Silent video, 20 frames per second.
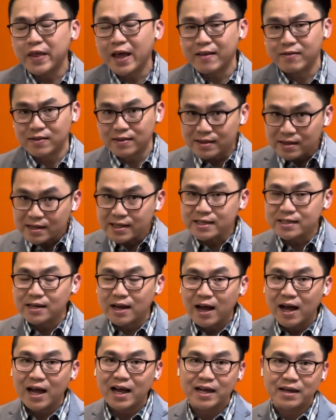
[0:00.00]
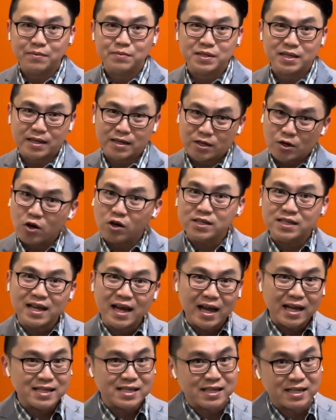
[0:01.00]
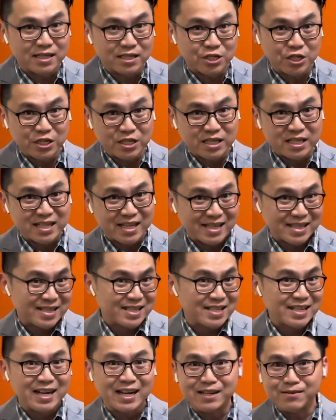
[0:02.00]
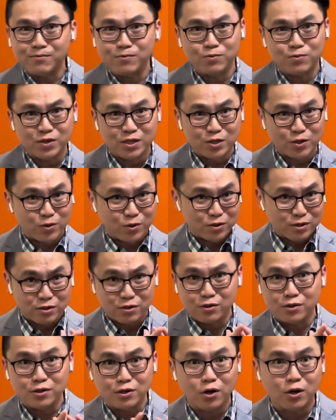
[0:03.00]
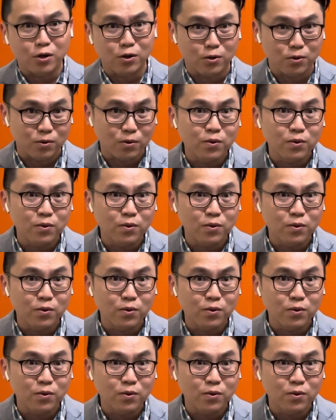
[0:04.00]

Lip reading: that three times, and God's answer to Jesus at the time was also no.